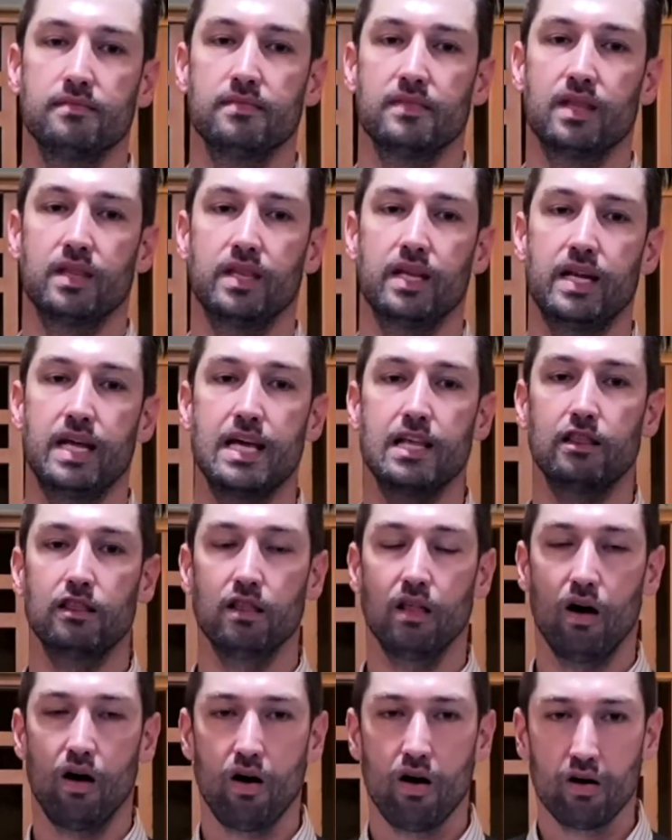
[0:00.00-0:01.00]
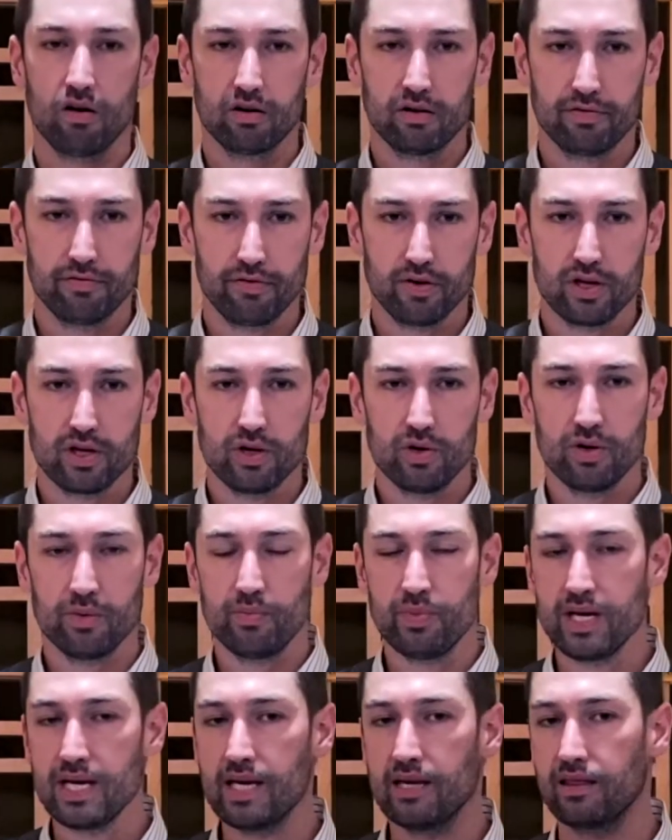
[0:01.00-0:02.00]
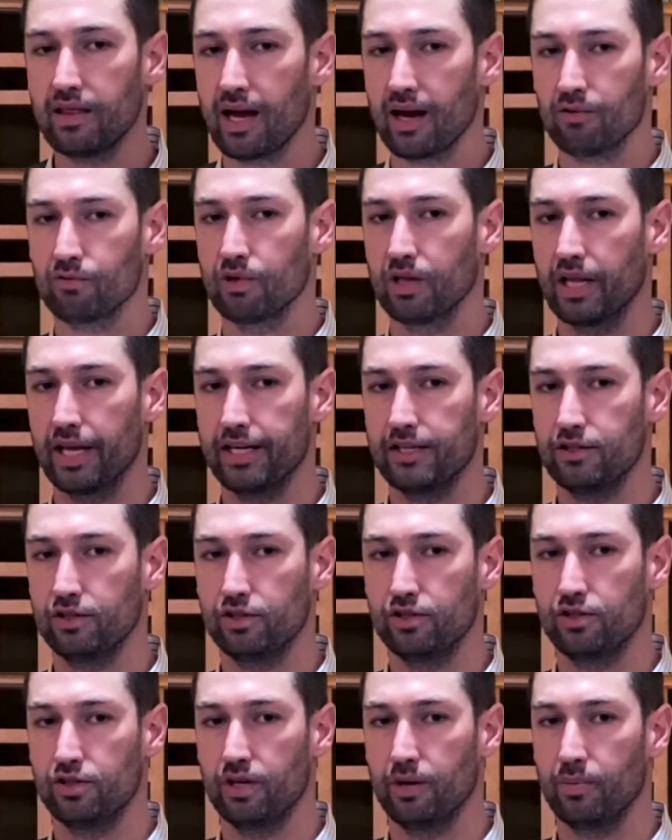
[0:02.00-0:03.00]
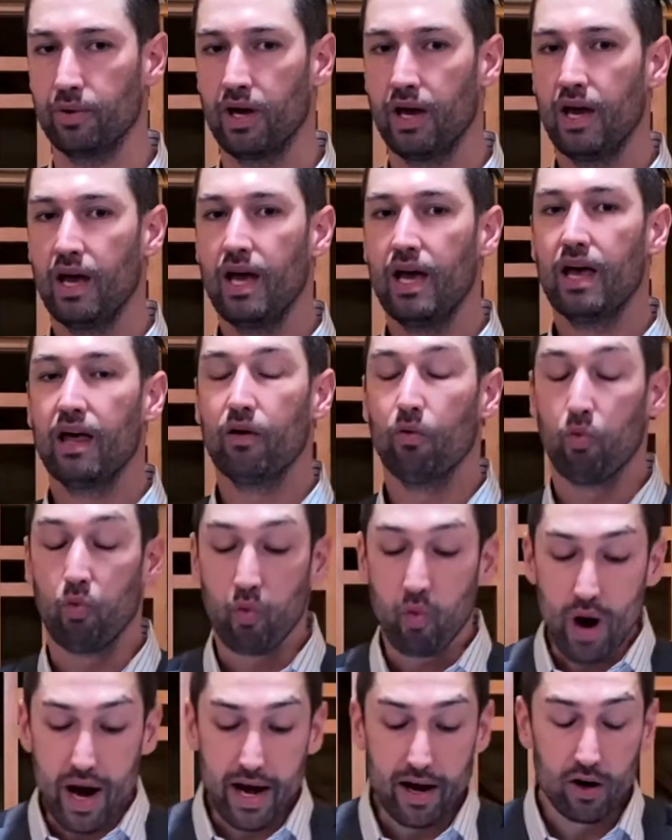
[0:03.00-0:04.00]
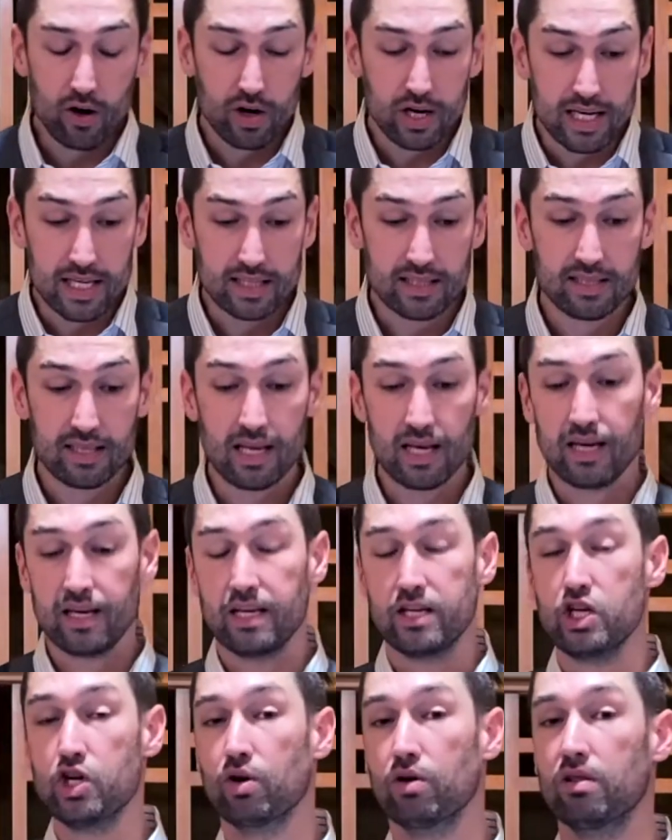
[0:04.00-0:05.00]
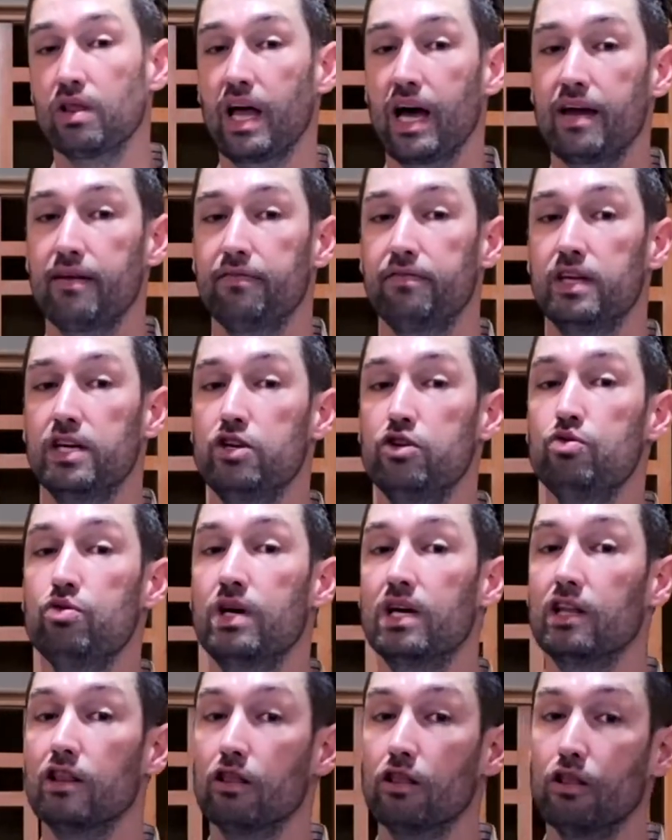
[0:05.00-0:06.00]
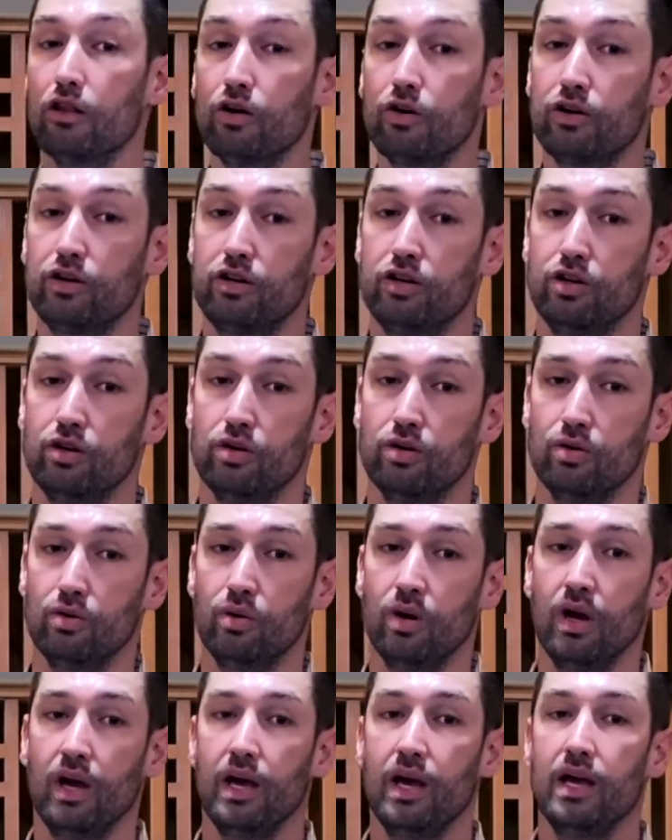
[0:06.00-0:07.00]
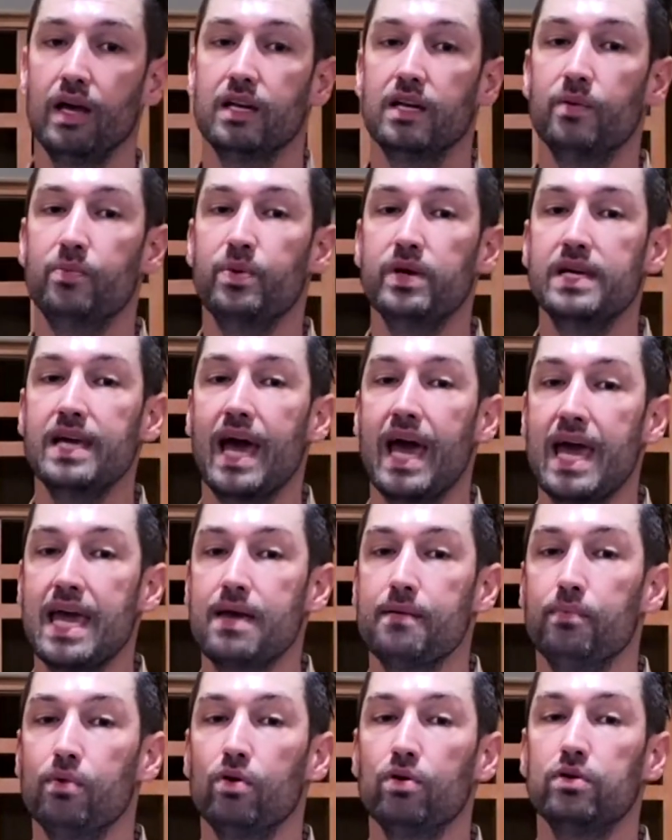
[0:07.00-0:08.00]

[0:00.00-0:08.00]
That He longed for you to be in that relationship. Where is that in your life that you can look to be able